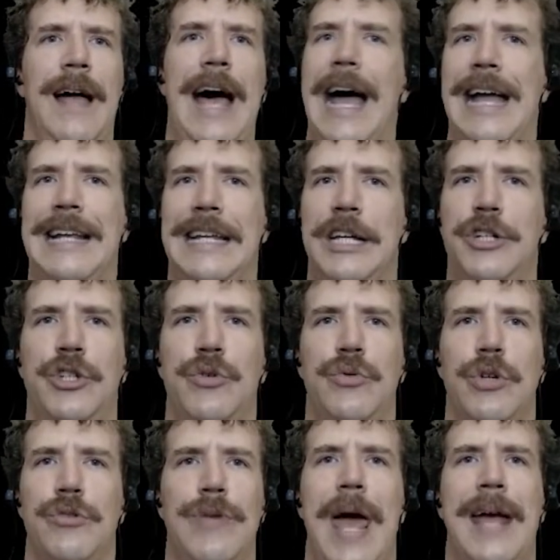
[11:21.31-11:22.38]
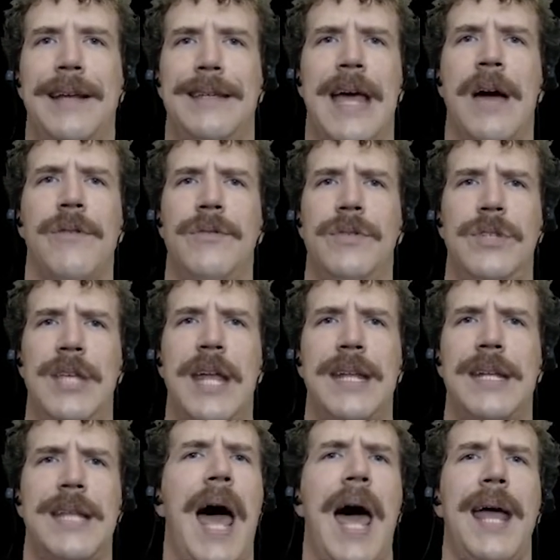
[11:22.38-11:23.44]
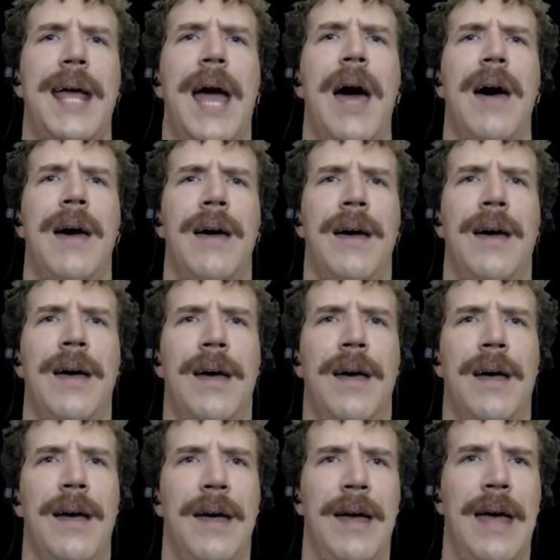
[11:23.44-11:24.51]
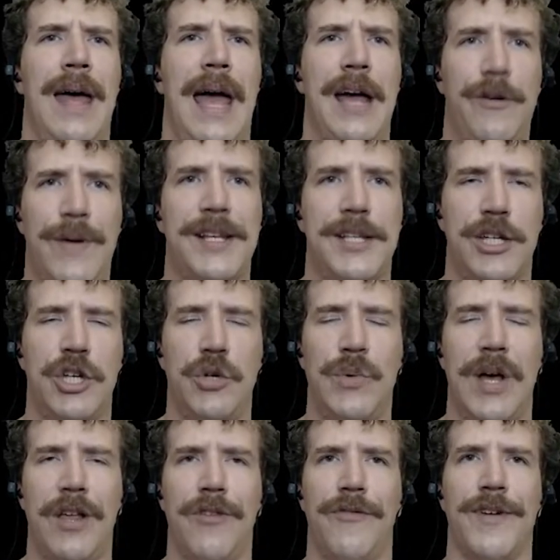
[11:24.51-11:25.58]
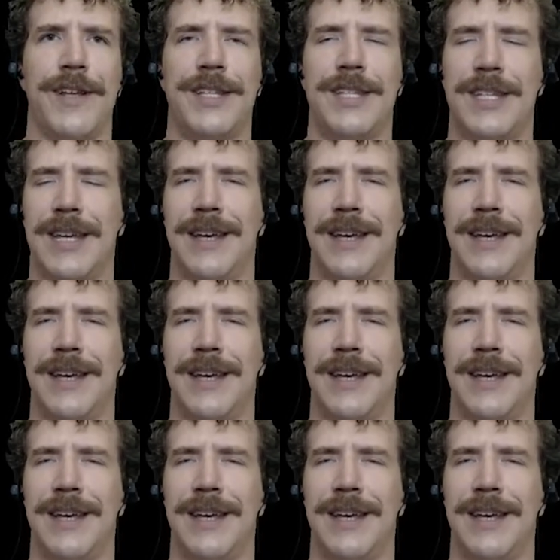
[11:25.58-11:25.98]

I need you to track down Zedediah and rescue Elvis.